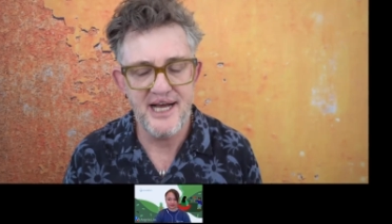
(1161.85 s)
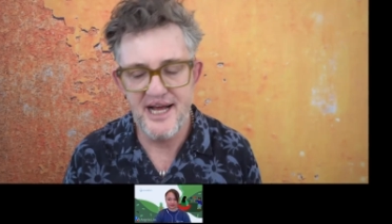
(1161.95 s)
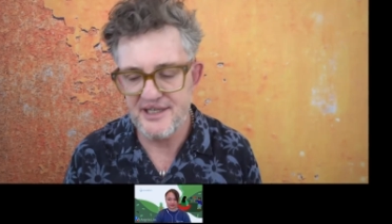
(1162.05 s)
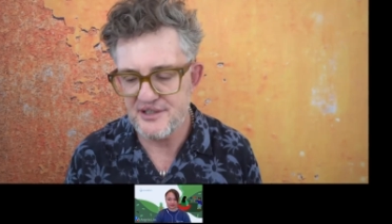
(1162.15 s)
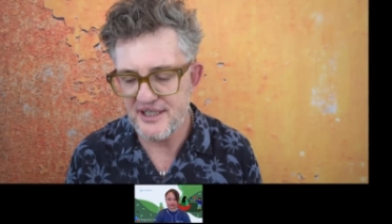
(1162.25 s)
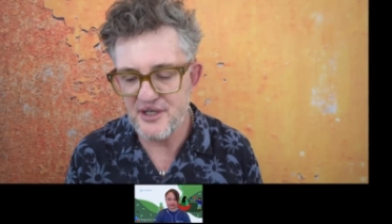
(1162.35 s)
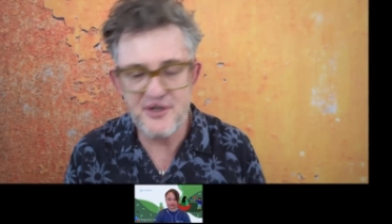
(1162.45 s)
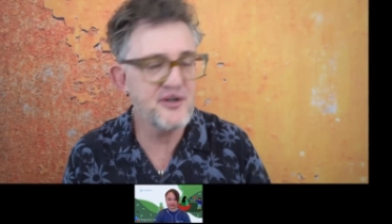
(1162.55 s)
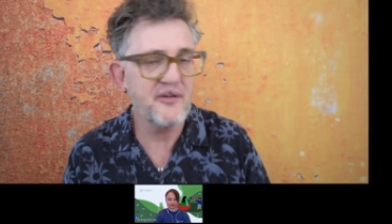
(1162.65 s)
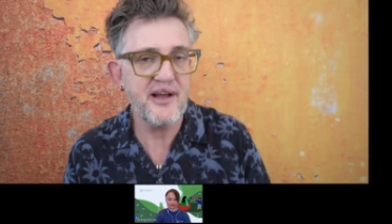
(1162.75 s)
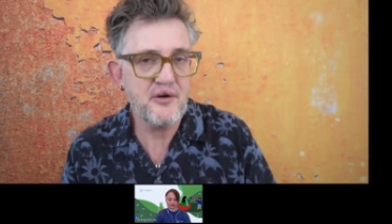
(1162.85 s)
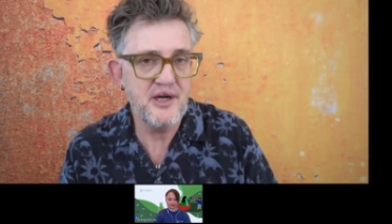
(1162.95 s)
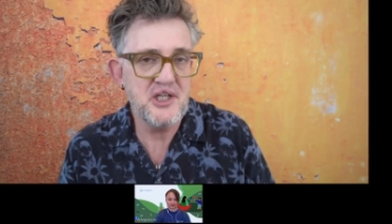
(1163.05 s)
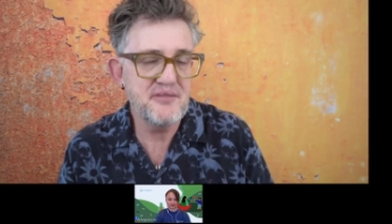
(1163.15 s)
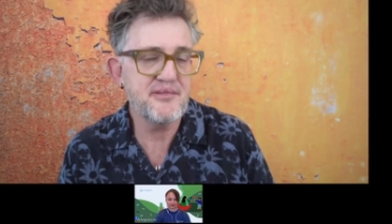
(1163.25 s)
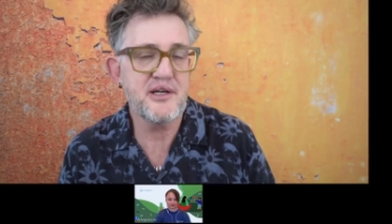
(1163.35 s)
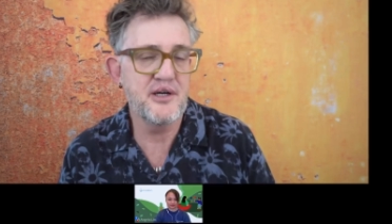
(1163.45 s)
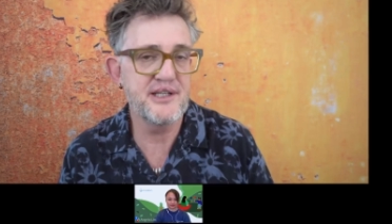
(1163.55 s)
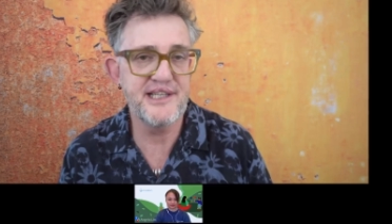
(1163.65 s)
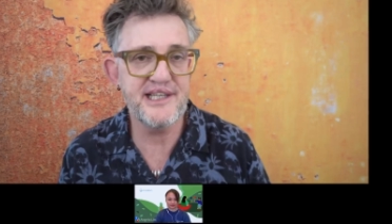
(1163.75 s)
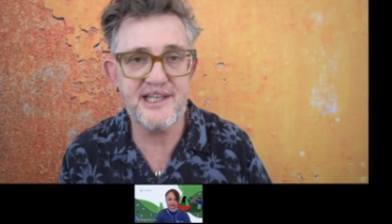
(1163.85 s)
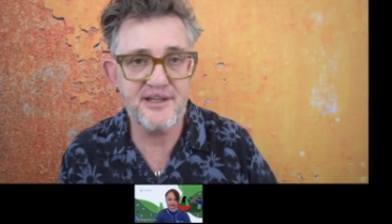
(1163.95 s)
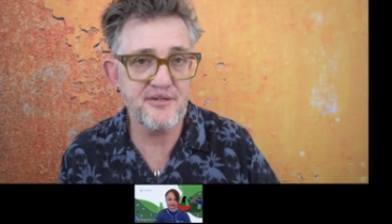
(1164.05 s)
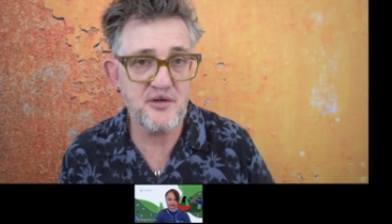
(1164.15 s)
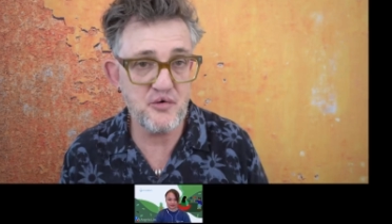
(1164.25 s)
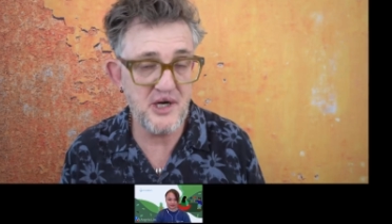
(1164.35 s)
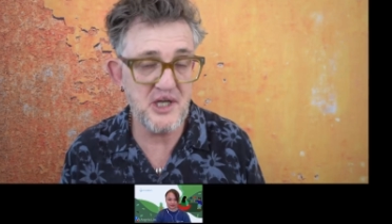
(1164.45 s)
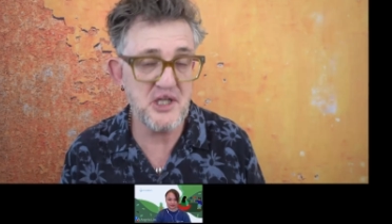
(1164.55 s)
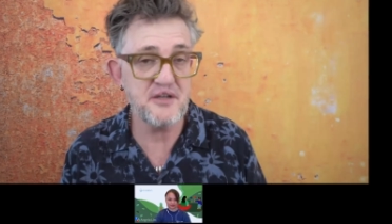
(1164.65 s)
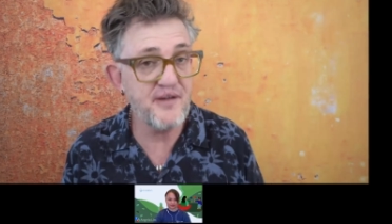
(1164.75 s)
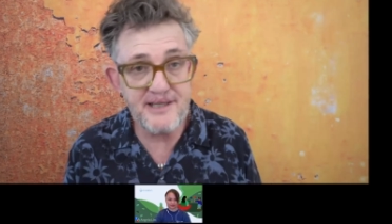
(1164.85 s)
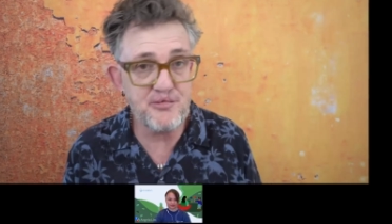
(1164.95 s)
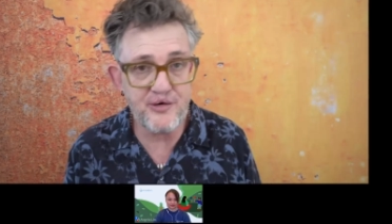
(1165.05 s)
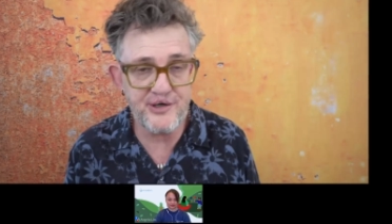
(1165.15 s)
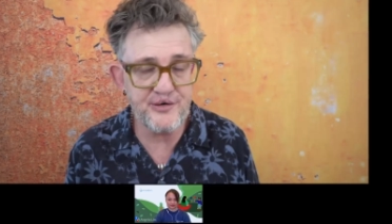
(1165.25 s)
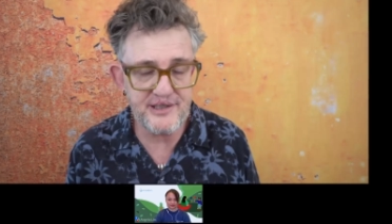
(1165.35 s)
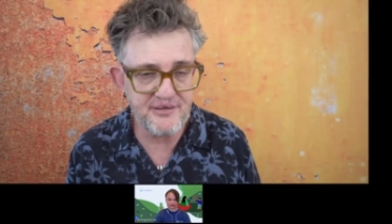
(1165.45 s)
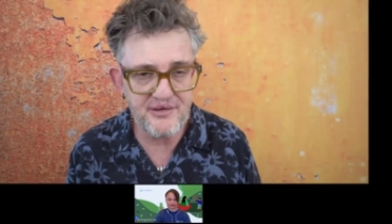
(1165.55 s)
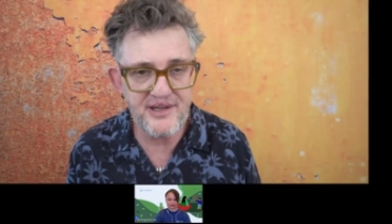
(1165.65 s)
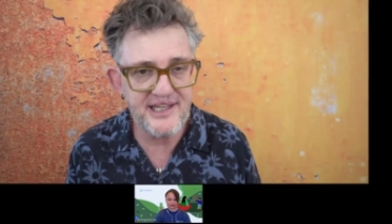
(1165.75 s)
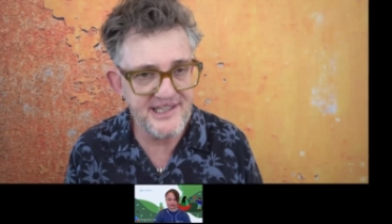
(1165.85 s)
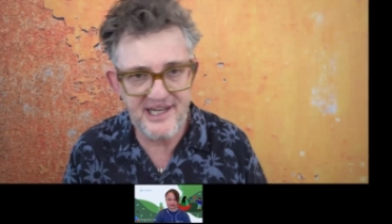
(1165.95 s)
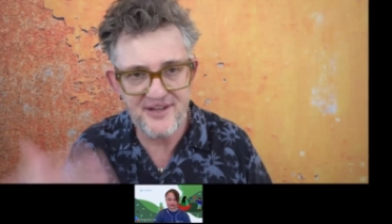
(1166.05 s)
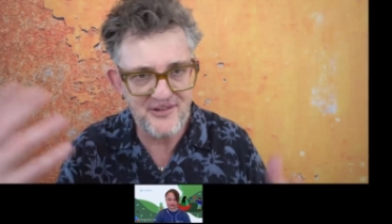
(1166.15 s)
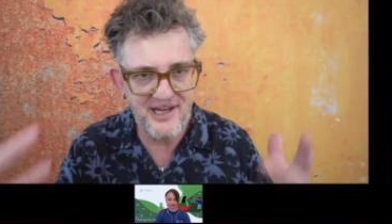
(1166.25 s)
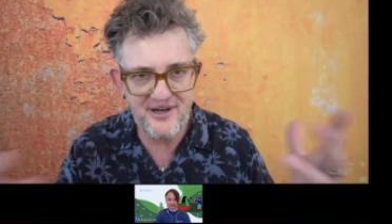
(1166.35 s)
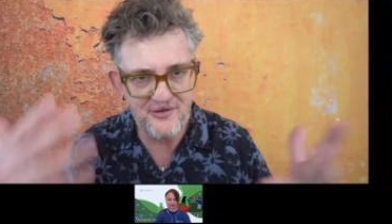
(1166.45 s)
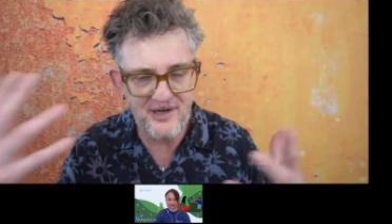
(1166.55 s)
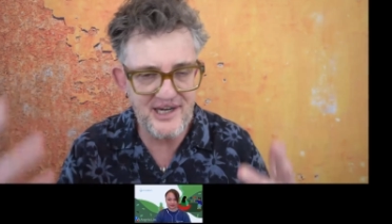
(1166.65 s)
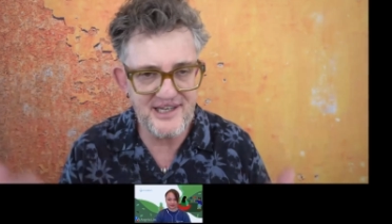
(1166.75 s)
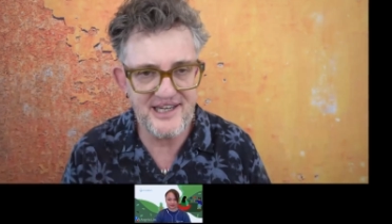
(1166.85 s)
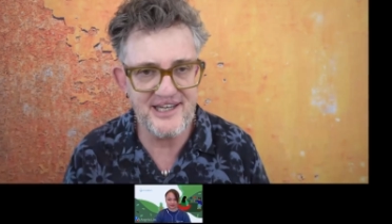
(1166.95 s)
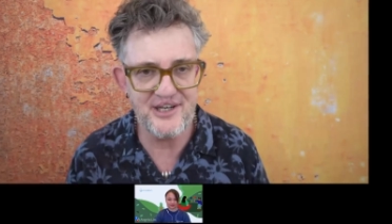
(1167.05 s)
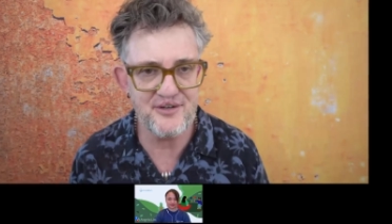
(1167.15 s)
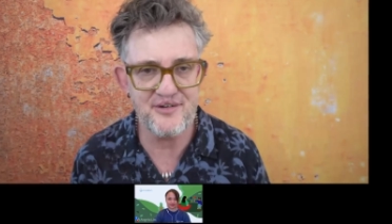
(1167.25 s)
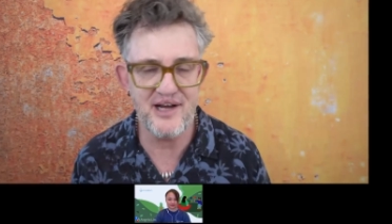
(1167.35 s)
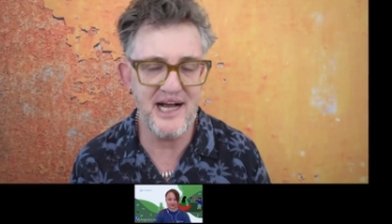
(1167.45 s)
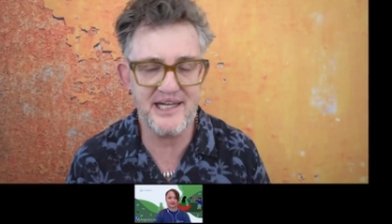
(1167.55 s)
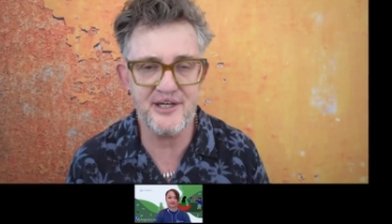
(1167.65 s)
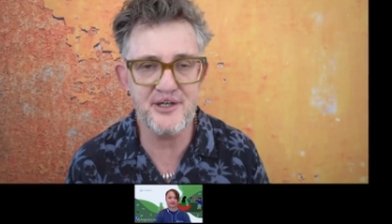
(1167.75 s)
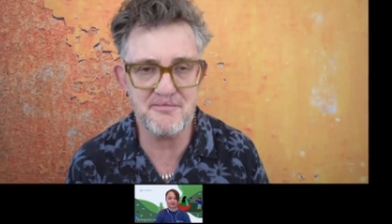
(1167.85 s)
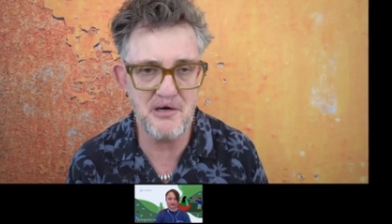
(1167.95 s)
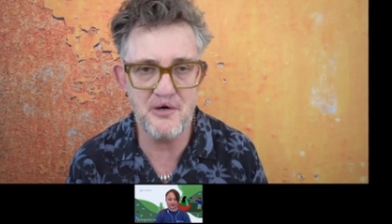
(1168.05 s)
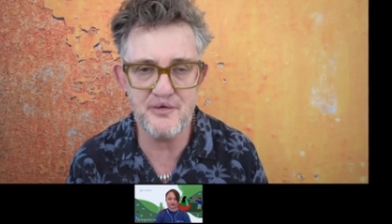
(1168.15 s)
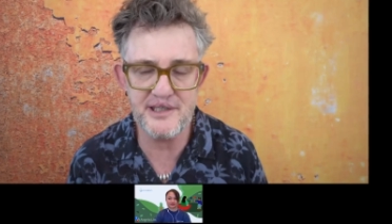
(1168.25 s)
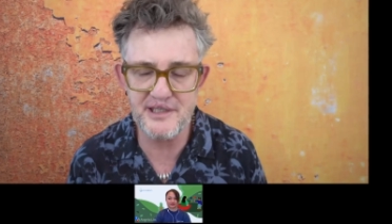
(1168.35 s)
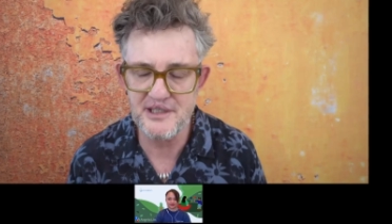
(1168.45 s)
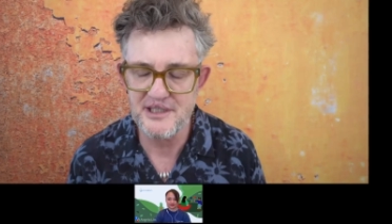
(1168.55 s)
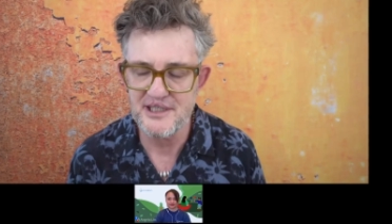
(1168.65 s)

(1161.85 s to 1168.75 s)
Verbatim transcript: And I know you know that question because it's the question Facebook use when they start their, uh, you know, asking you to post.